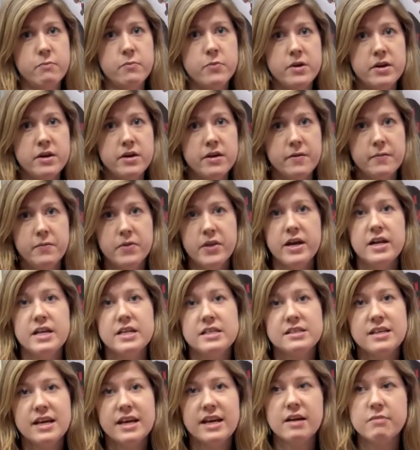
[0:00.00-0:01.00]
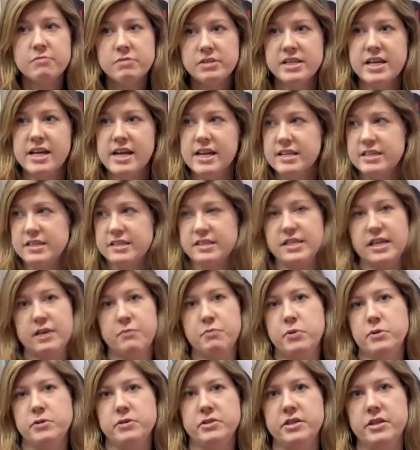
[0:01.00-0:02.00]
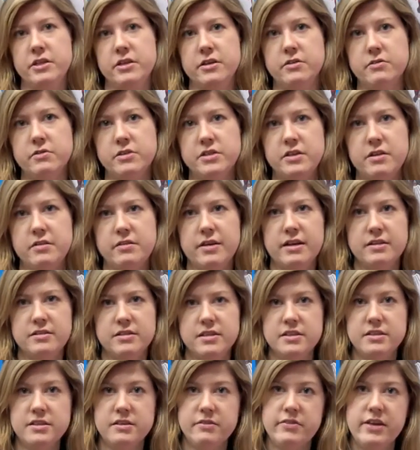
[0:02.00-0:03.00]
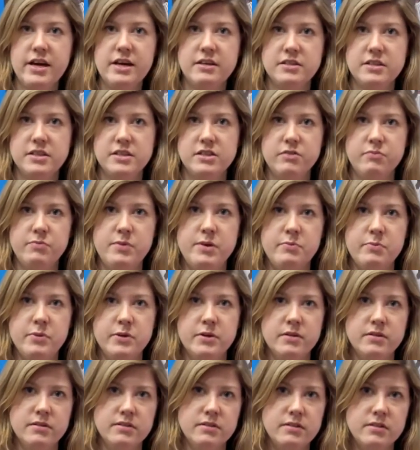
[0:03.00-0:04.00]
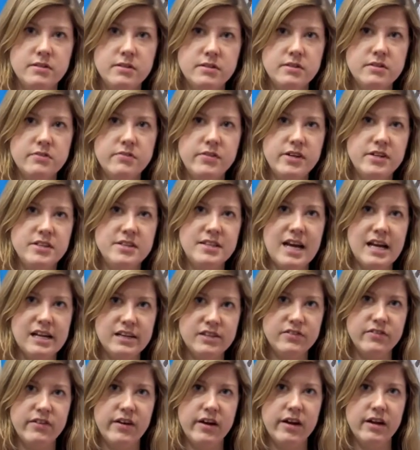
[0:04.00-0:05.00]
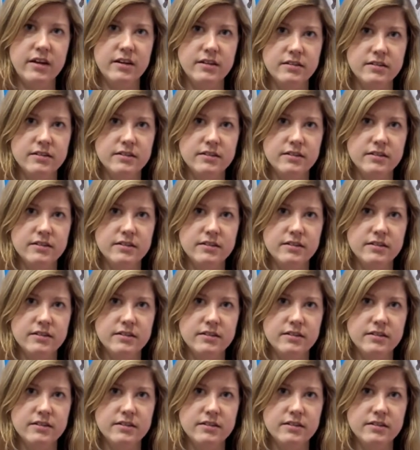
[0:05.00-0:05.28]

Mm-hmm. And it's like I'm just getting to stick post-it notes to thousands and thousands of people. Mm-hmm. It's very satisfying.